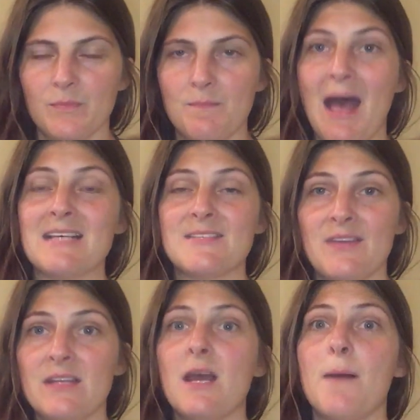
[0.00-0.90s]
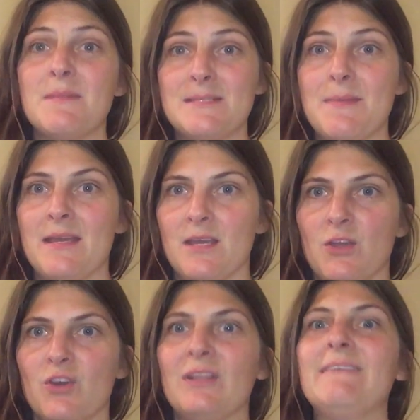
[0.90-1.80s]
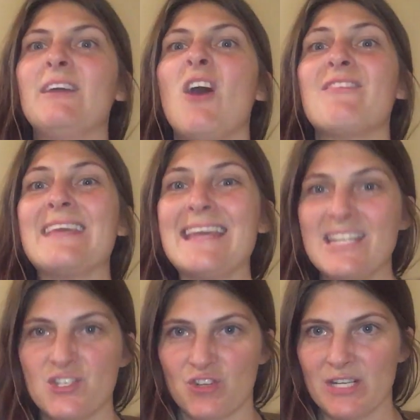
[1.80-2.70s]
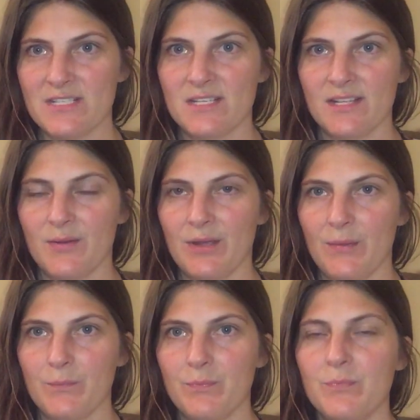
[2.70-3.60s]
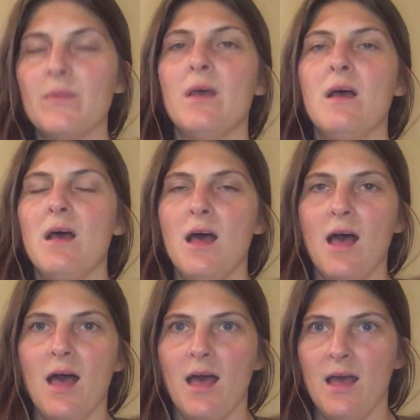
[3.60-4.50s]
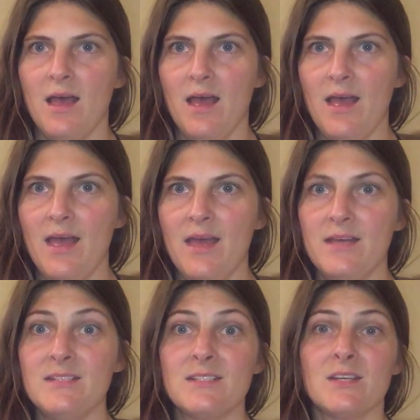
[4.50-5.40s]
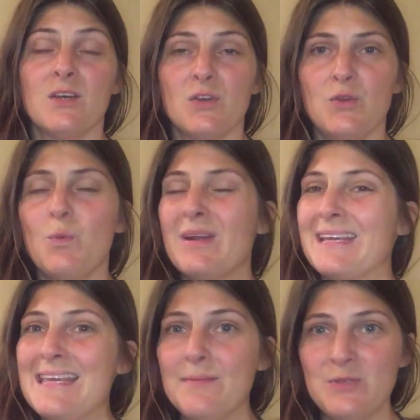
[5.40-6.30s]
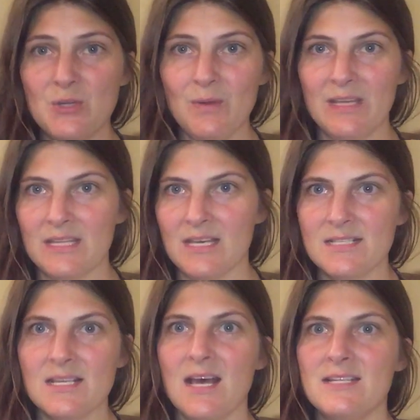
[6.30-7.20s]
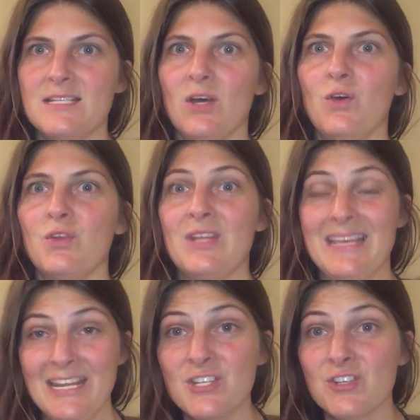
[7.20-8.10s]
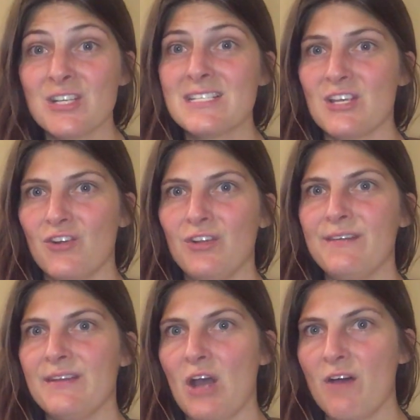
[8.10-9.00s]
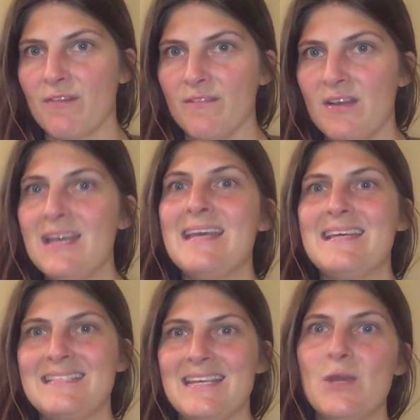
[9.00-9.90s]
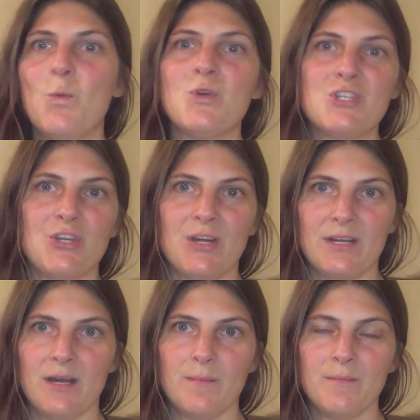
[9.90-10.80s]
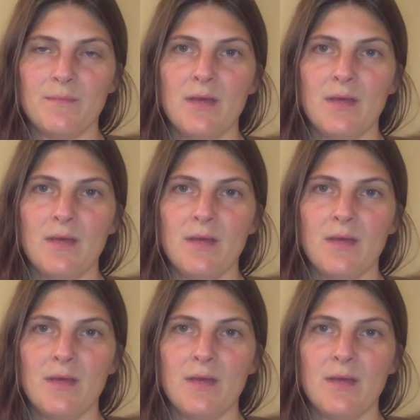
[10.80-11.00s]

passive income is making. You're living off the interest. There we go. And you want to keep doing this until the interest that you're living off of is equal to your income.